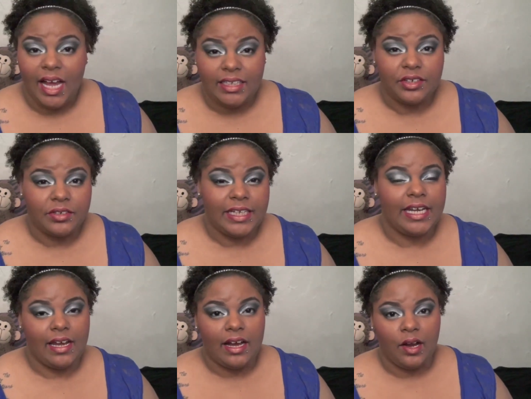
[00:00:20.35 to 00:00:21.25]
I literally
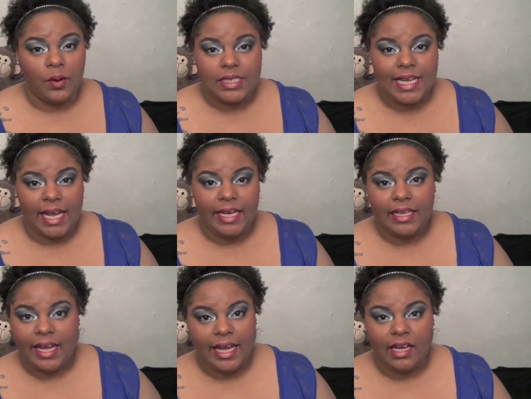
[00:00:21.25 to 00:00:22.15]
cannot go into
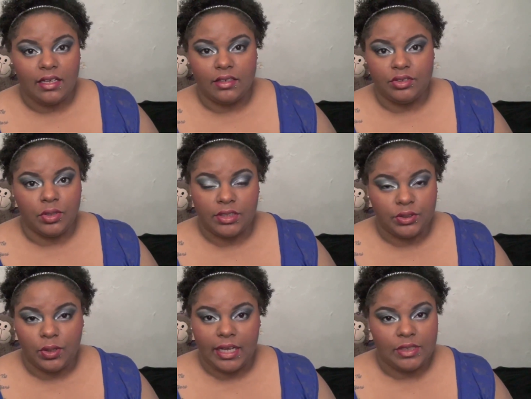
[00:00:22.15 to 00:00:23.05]
any like
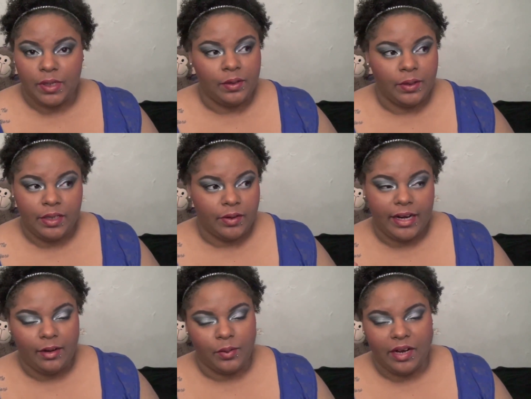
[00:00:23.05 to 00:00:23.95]
drugstore like Duane Reade
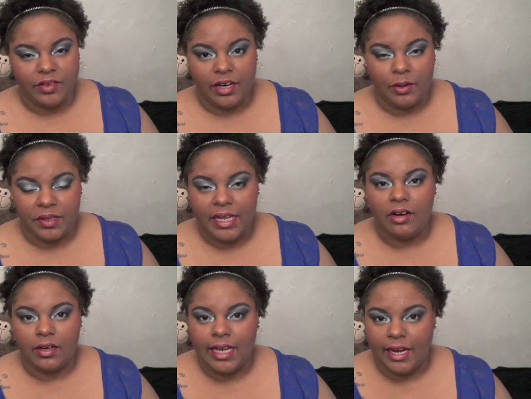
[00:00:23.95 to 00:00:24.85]
Rite Aid whatever
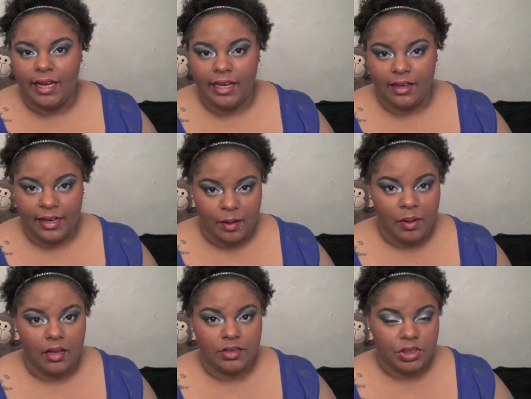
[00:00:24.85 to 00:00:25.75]
without getting a nail
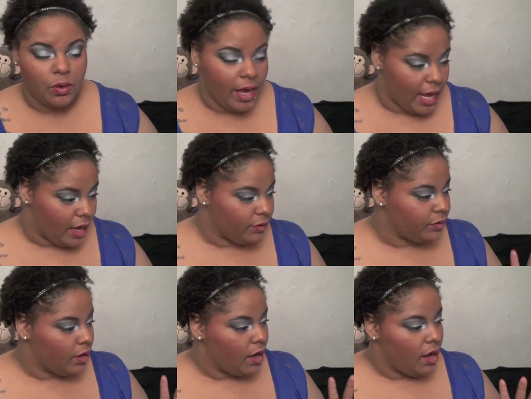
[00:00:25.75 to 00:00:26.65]
polish so I
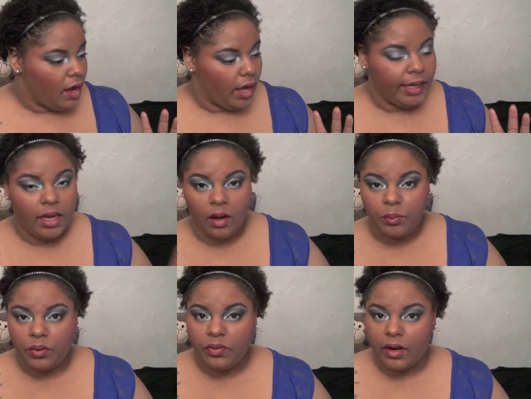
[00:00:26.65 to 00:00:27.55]
have a
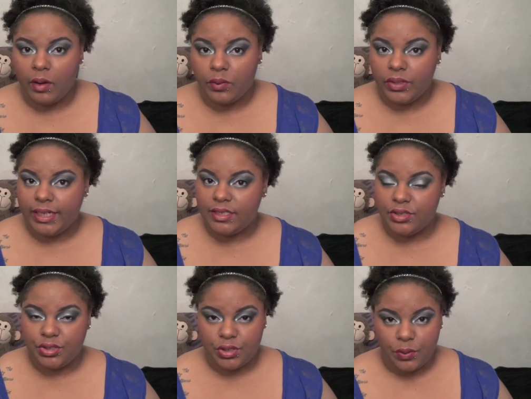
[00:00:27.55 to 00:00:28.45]
couple that I would like
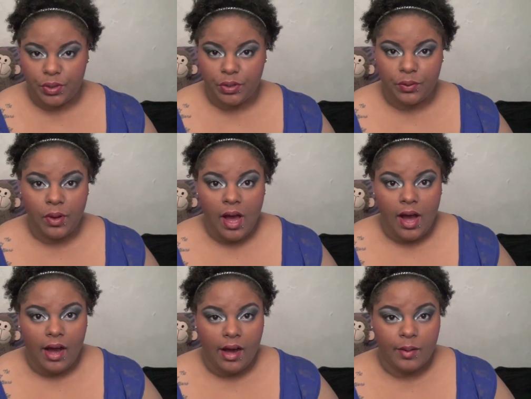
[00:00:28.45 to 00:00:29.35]
to show you
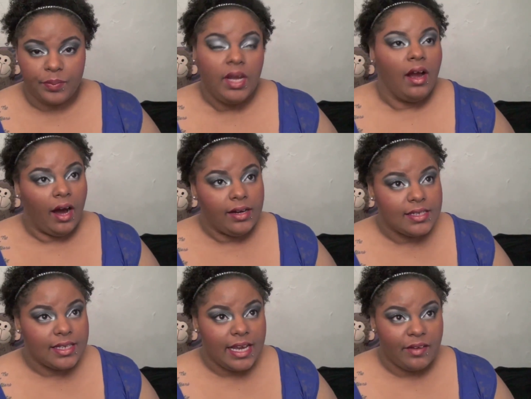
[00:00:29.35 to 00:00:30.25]
um,
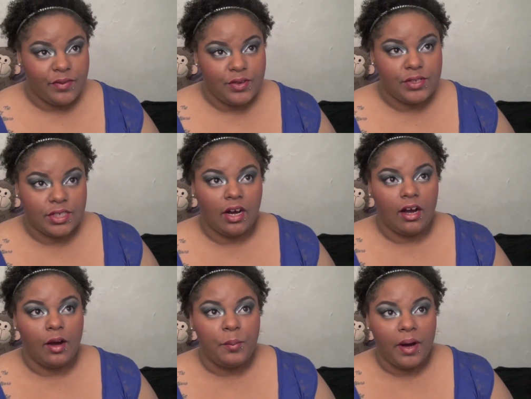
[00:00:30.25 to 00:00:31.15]
honestly if you
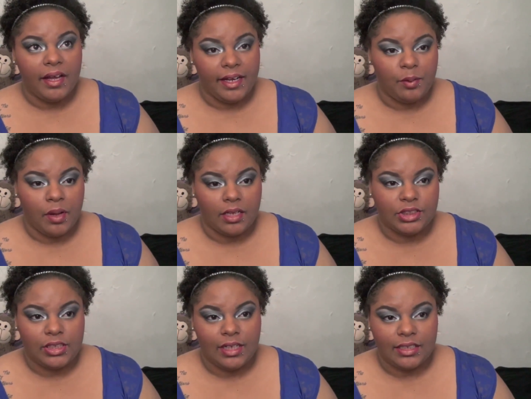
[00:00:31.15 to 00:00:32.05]
saw my nail
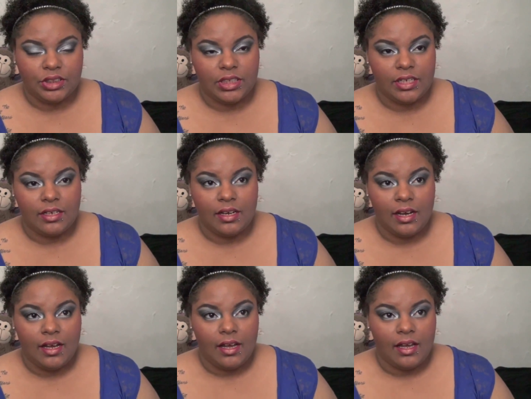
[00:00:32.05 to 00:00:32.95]
polish collection
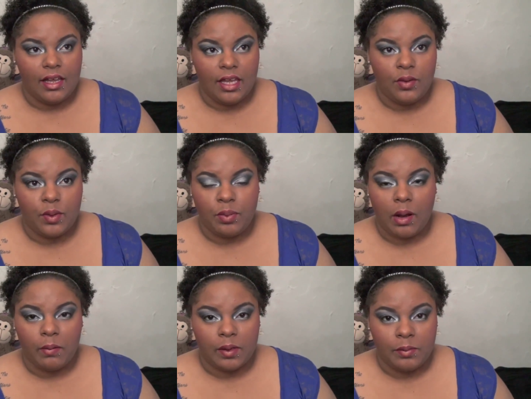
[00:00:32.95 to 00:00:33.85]
you would
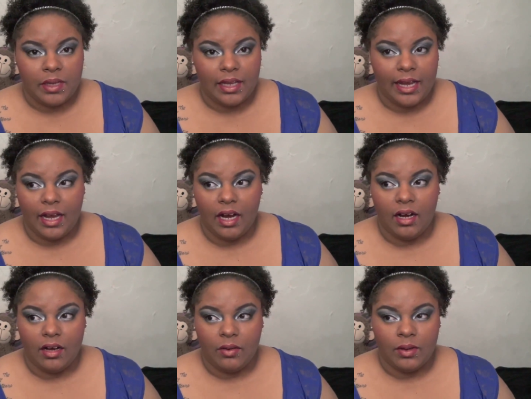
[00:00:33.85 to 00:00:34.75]
probably be like
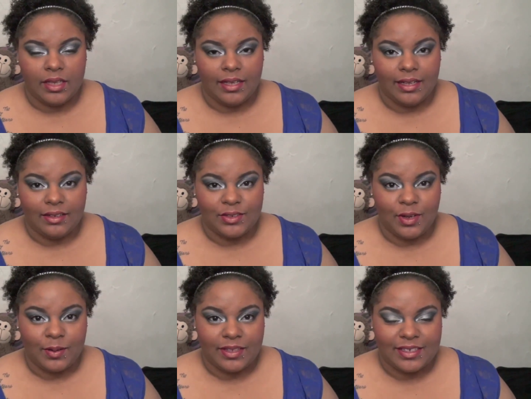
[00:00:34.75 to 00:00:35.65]
what the hell is
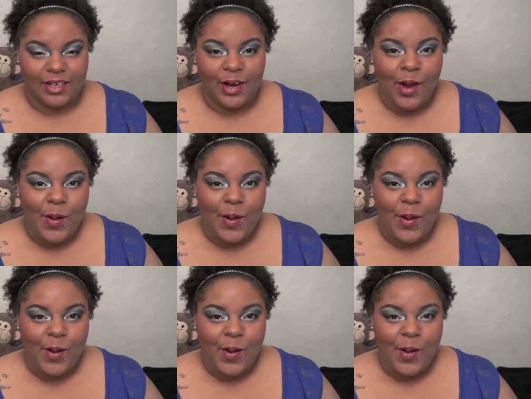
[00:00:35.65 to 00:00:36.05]
wrong with this girl?